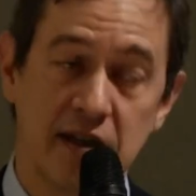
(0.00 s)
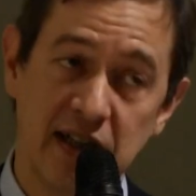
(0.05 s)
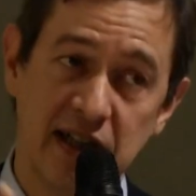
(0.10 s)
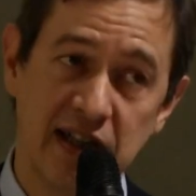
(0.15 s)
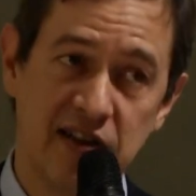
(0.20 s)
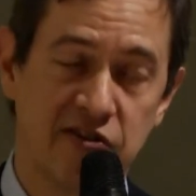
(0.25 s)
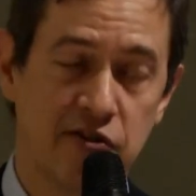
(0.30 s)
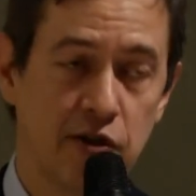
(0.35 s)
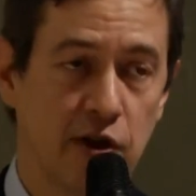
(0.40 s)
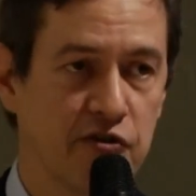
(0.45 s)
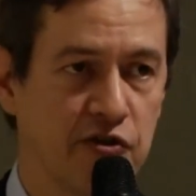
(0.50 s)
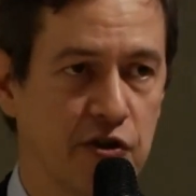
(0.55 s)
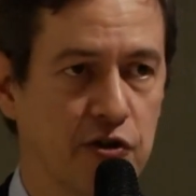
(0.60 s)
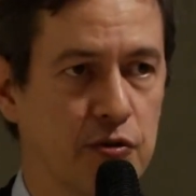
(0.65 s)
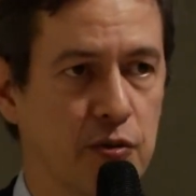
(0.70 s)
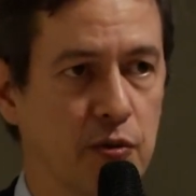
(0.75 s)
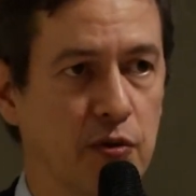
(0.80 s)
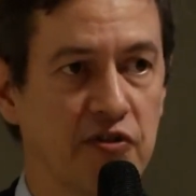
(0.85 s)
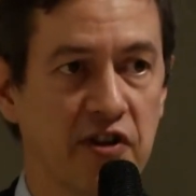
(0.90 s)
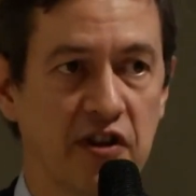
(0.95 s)
it's not the
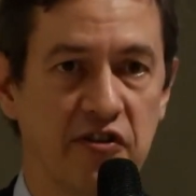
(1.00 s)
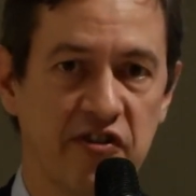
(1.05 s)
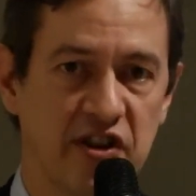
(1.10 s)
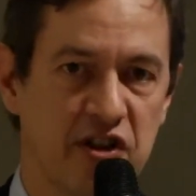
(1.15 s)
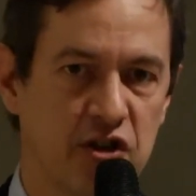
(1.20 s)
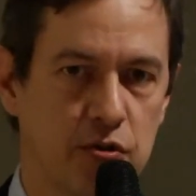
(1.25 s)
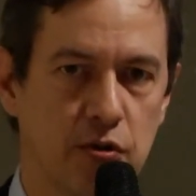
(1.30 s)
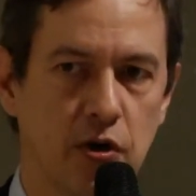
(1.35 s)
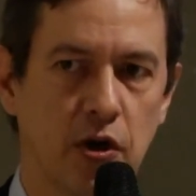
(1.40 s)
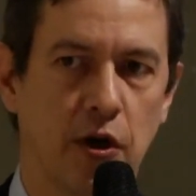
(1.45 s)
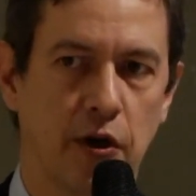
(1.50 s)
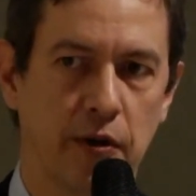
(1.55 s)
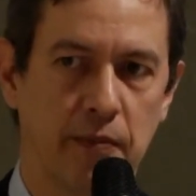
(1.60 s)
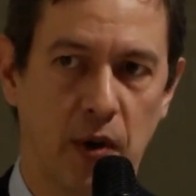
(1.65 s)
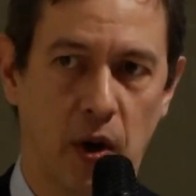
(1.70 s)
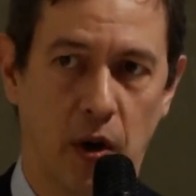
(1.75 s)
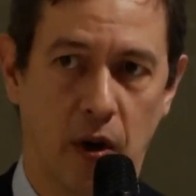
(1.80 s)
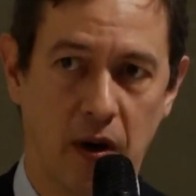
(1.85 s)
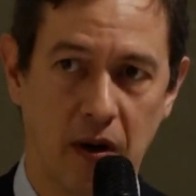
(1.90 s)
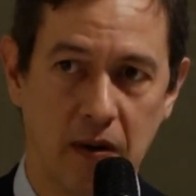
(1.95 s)
truth, and they should learn
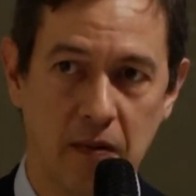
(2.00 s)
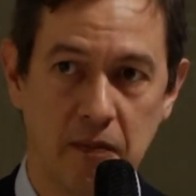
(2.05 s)
more.